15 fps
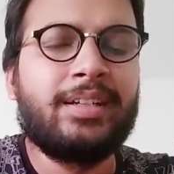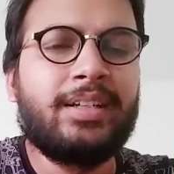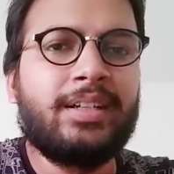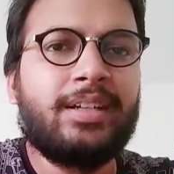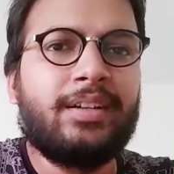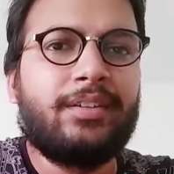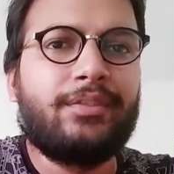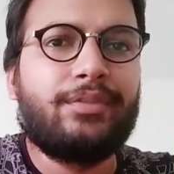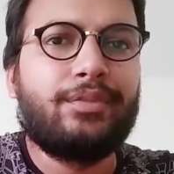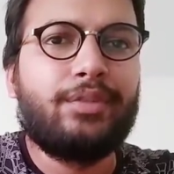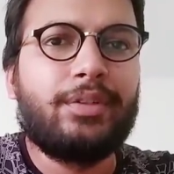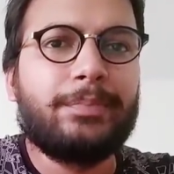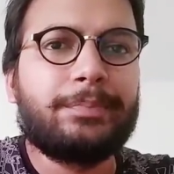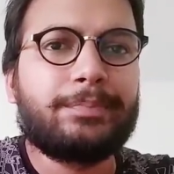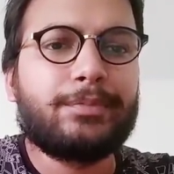
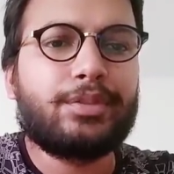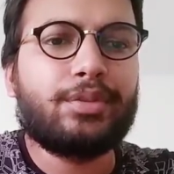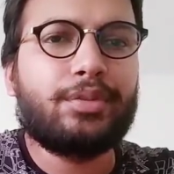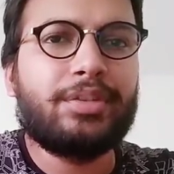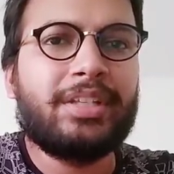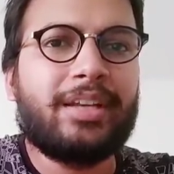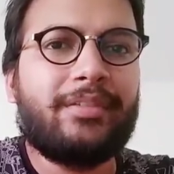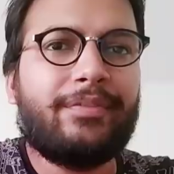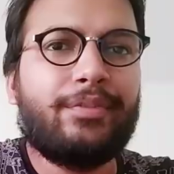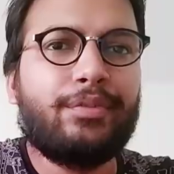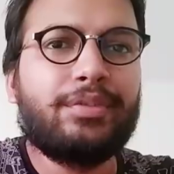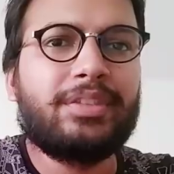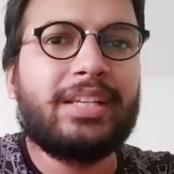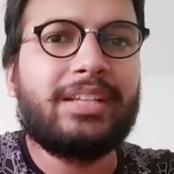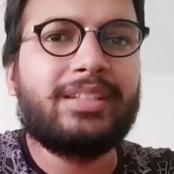food. So there are few
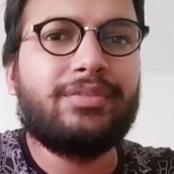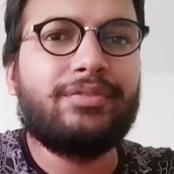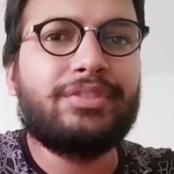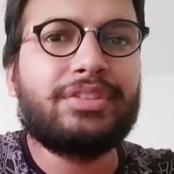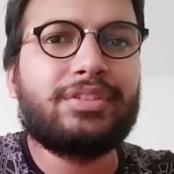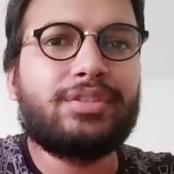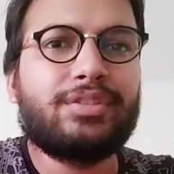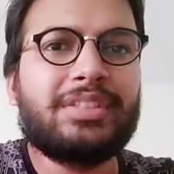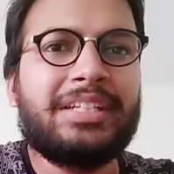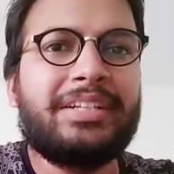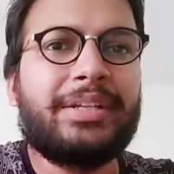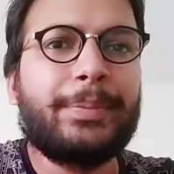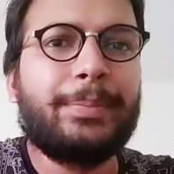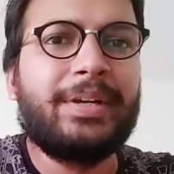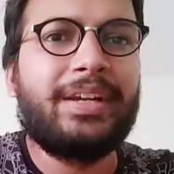things which is
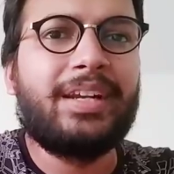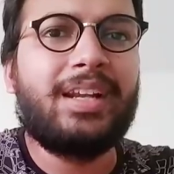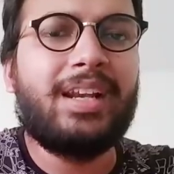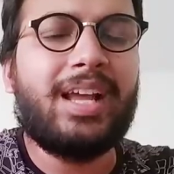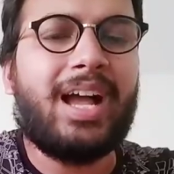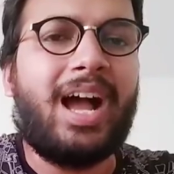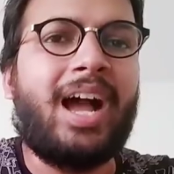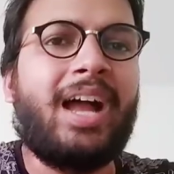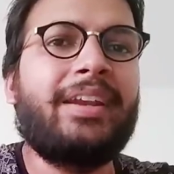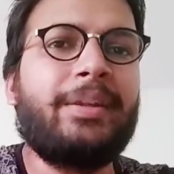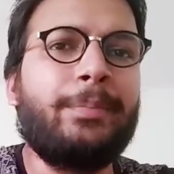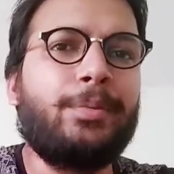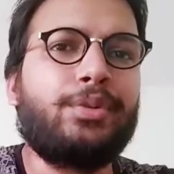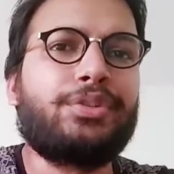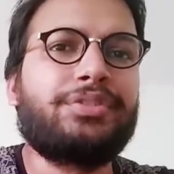sentimental and
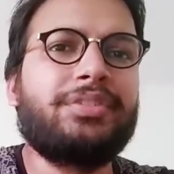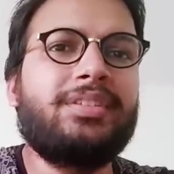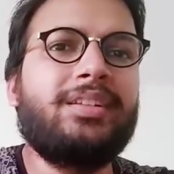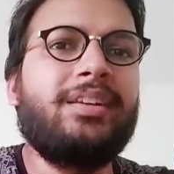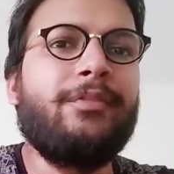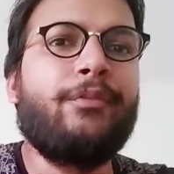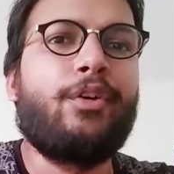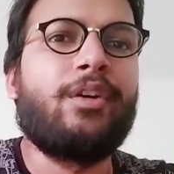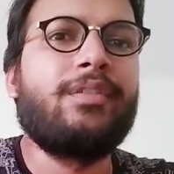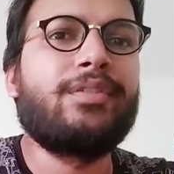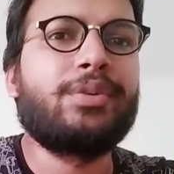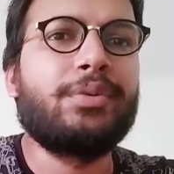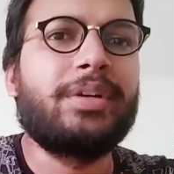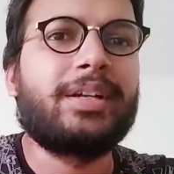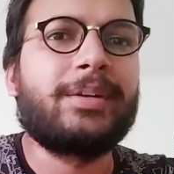emotional involved
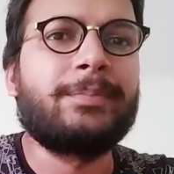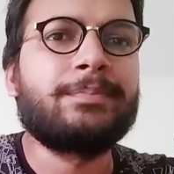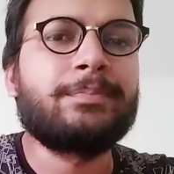to it.